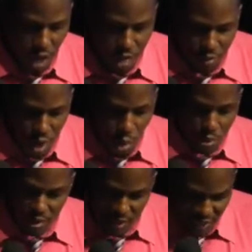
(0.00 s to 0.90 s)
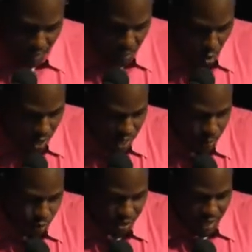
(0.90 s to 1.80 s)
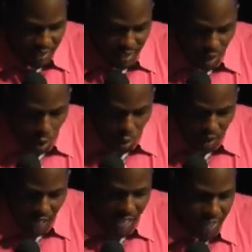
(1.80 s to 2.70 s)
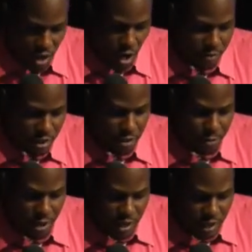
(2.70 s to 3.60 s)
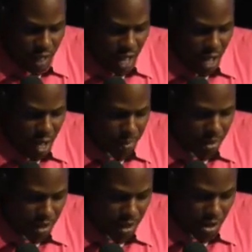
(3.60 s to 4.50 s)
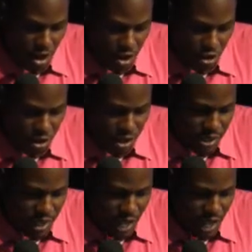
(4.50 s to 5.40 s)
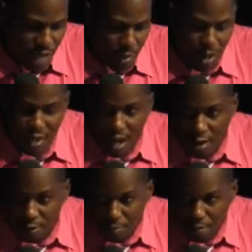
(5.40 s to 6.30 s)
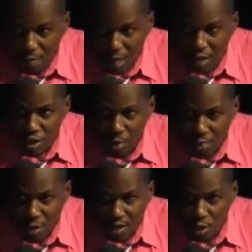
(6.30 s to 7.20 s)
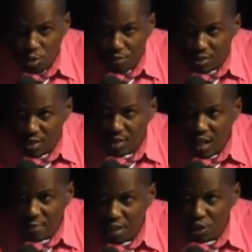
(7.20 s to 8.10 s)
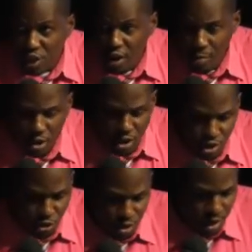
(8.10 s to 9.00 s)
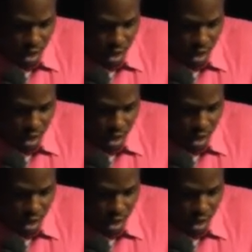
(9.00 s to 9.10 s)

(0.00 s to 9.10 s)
Now, this table more or less presents an outline of the different countries that have a number of medical universities that have in each Caribbean country.